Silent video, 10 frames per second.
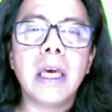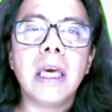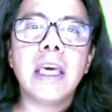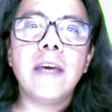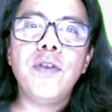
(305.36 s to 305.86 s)

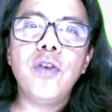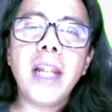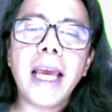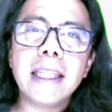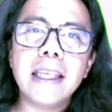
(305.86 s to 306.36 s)
If you
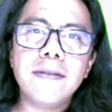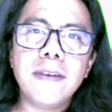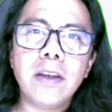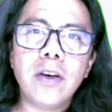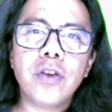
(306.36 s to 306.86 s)
like this
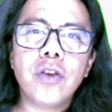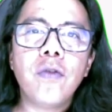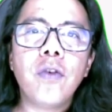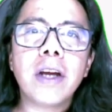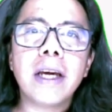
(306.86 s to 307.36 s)
video, don't
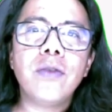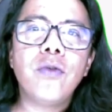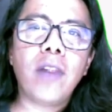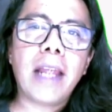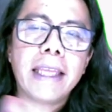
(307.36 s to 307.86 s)
forget to
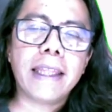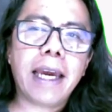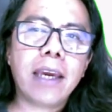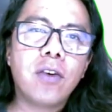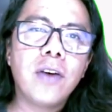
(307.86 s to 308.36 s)
like the
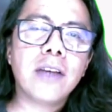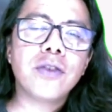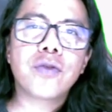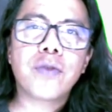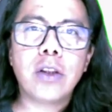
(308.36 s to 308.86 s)
icon and
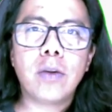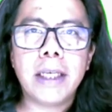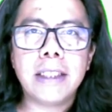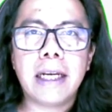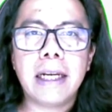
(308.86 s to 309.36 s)
subscribe to my
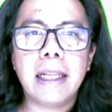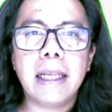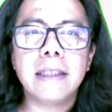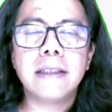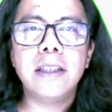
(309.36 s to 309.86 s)
channel.
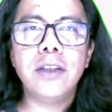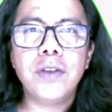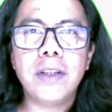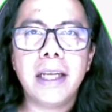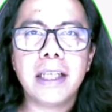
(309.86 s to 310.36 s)
See you in
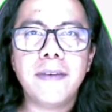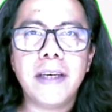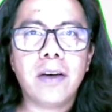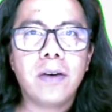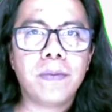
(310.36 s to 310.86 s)
the next video.